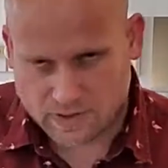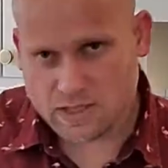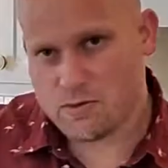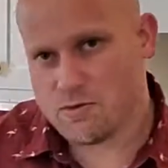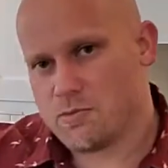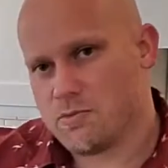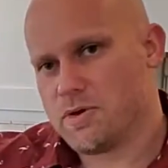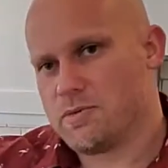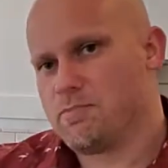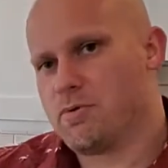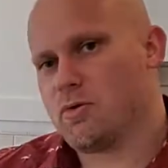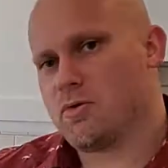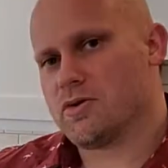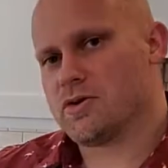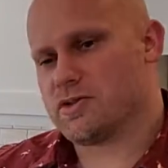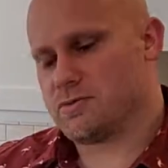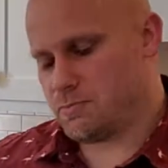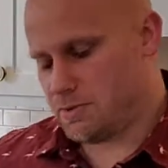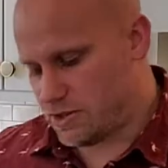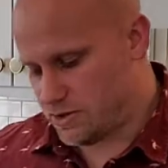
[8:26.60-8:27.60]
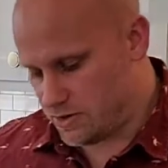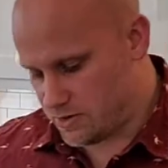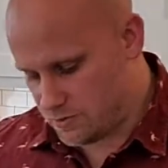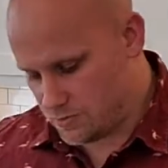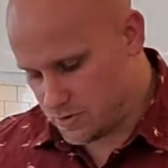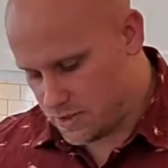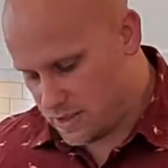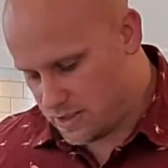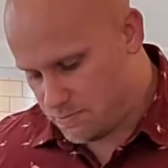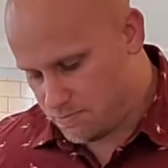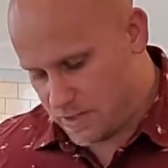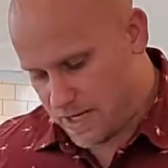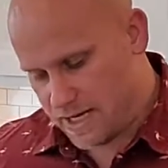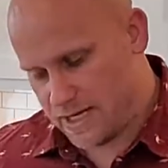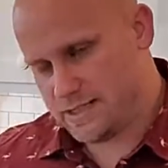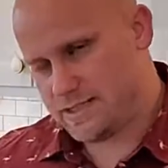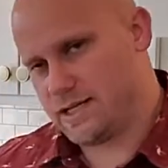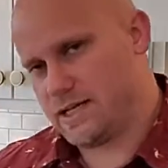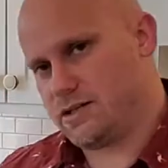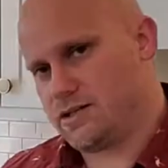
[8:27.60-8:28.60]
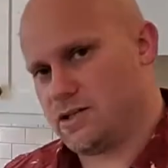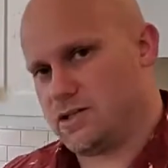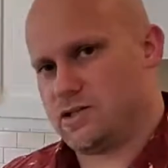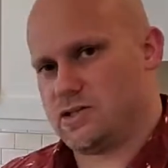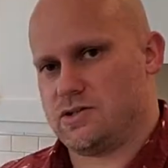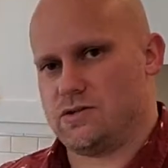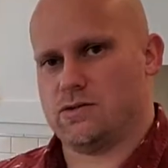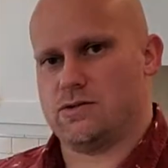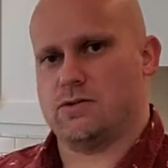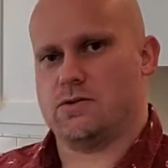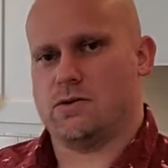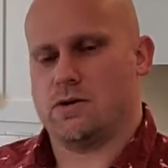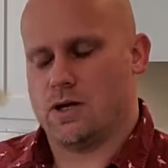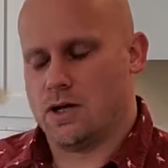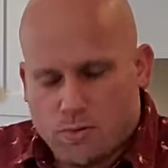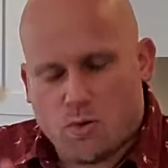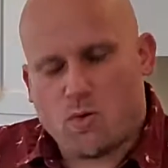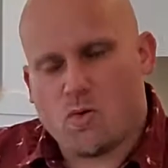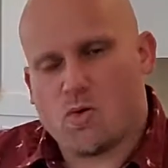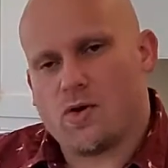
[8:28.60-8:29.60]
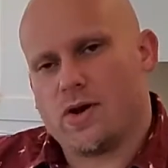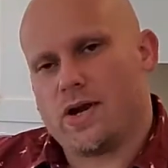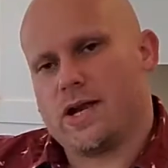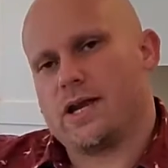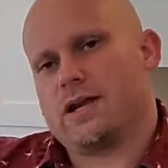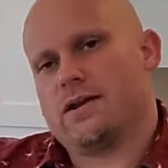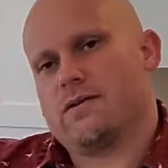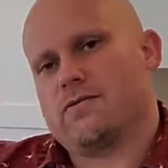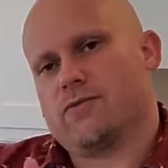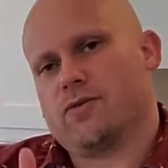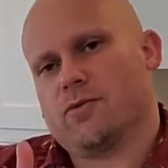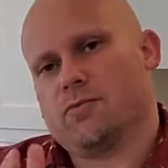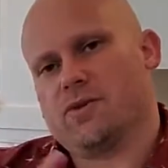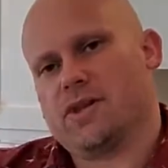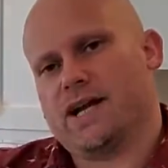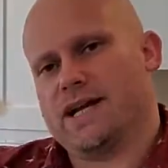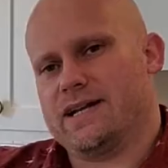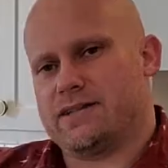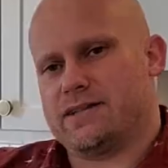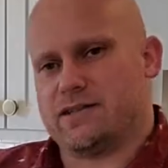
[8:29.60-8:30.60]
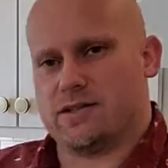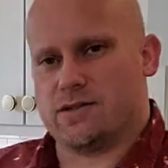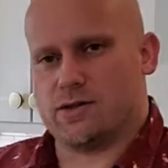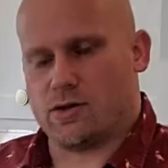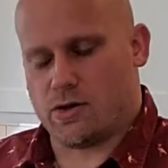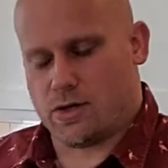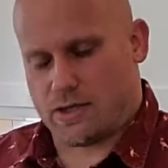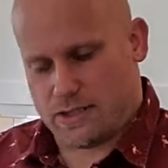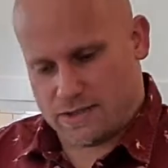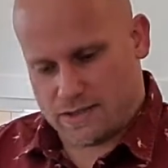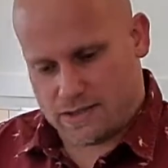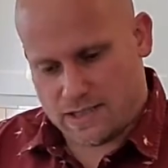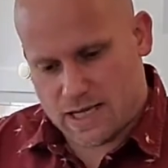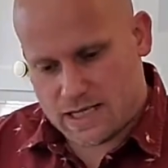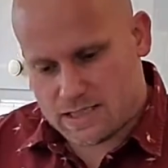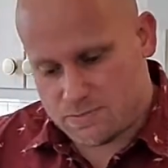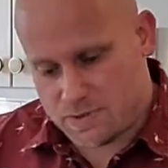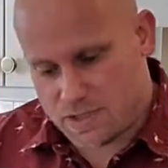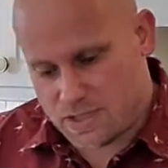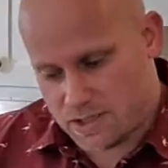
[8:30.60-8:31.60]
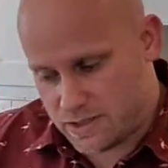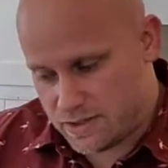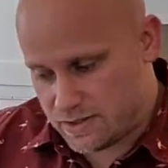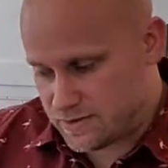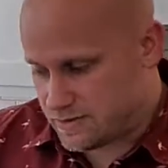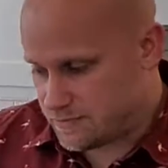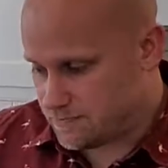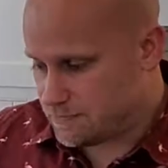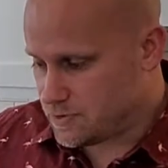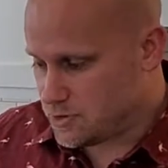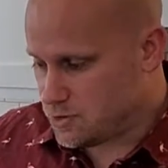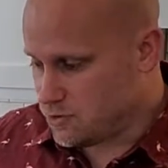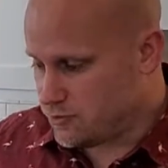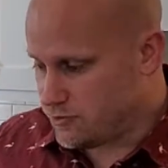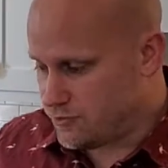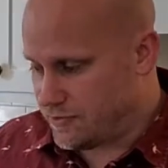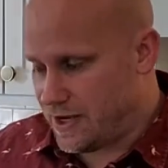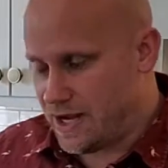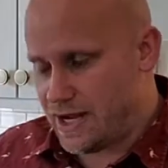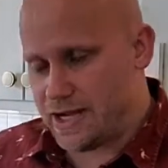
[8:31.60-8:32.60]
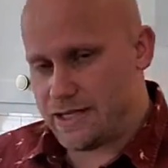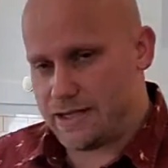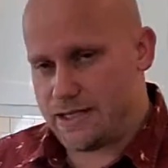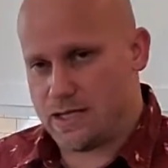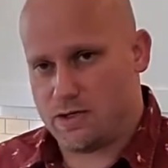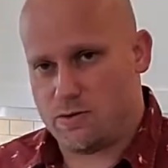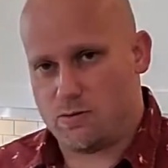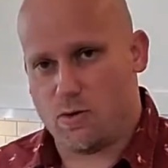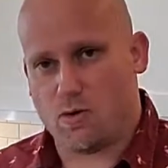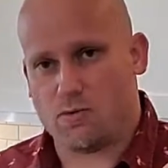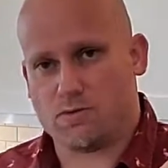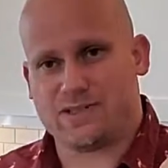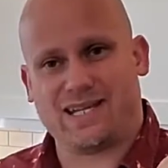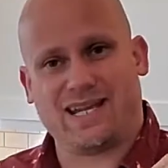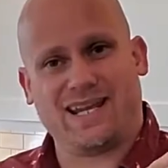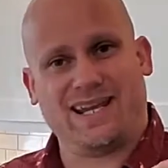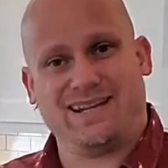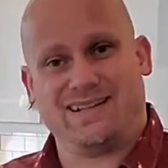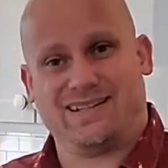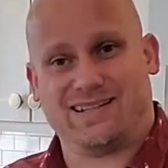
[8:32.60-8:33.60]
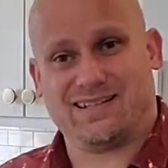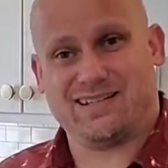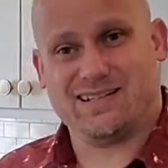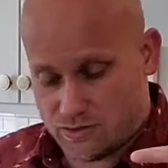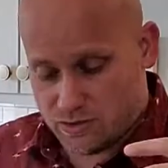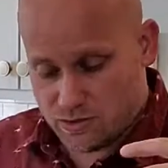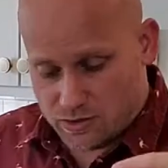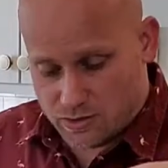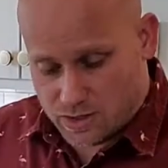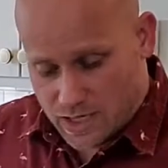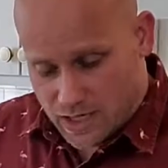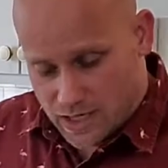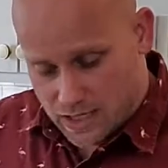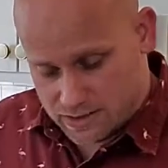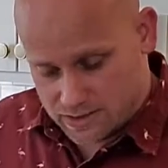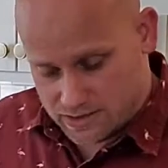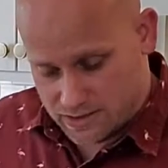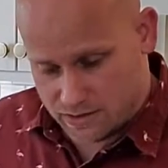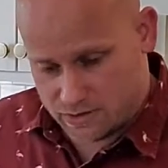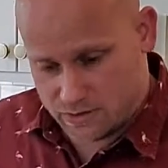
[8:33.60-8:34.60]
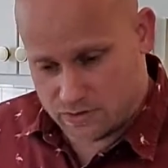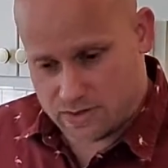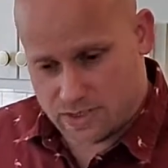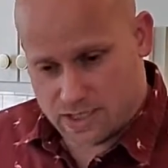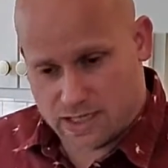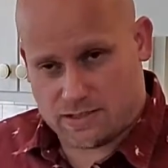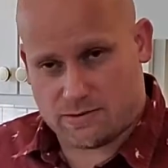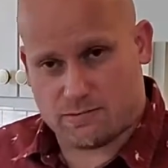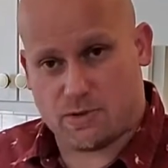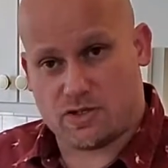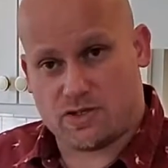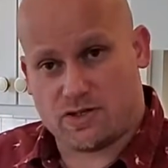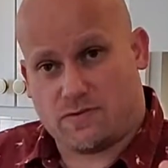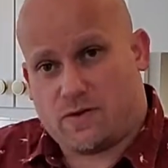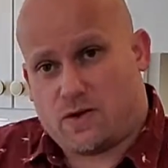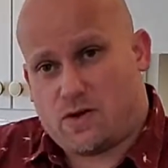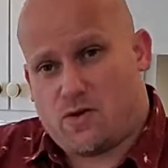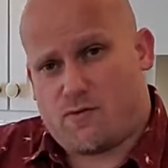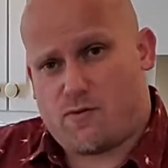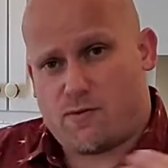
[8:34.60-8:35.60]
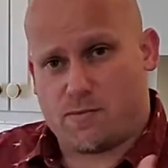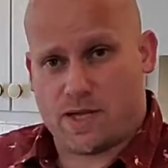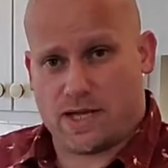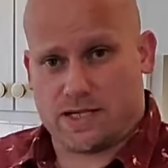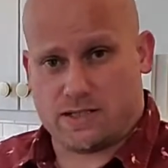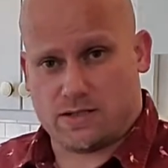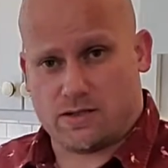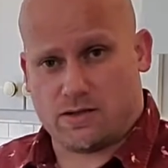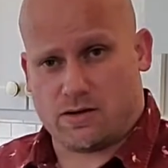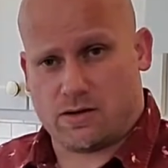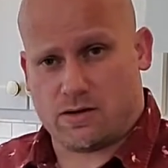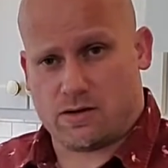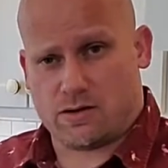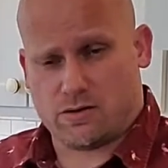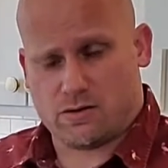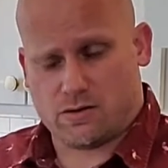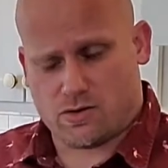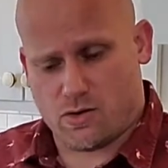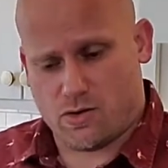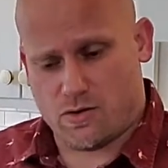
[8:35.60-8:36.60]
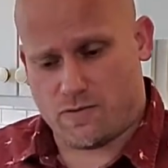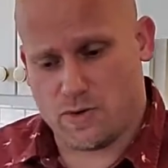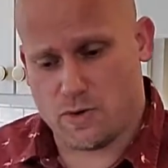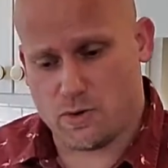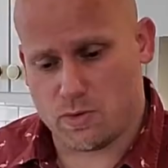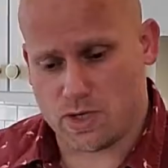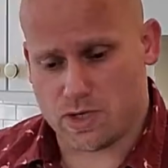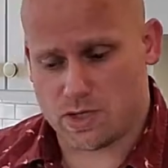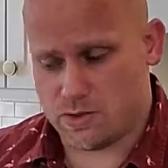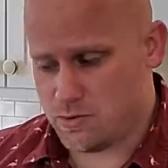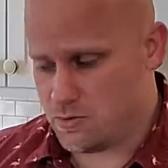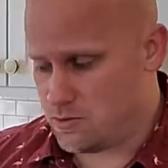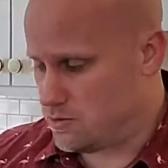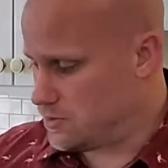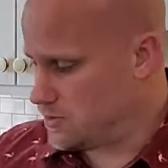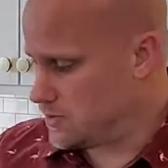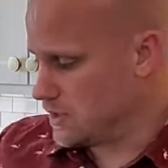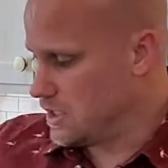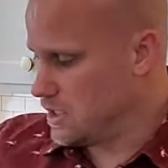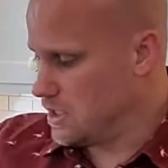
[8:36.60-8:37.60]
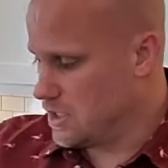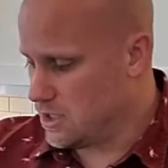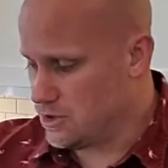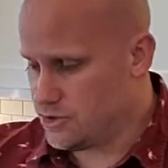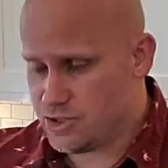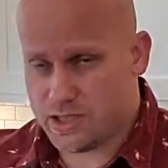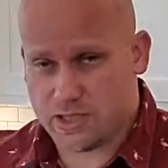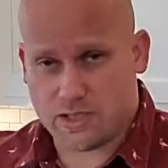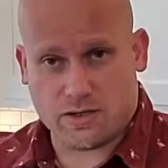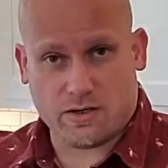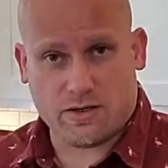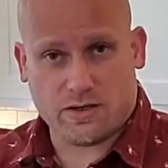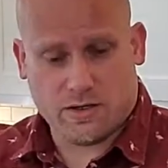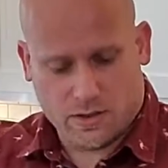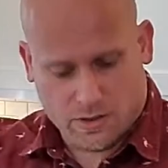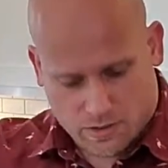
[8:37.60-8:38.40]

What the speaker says: Now when we pour spirits, we need to pay attention to pouring from lightest to darkest, and that's because you'll find that you won't taint your cocktails as much if you go from light to dark. So if you were to use a jigger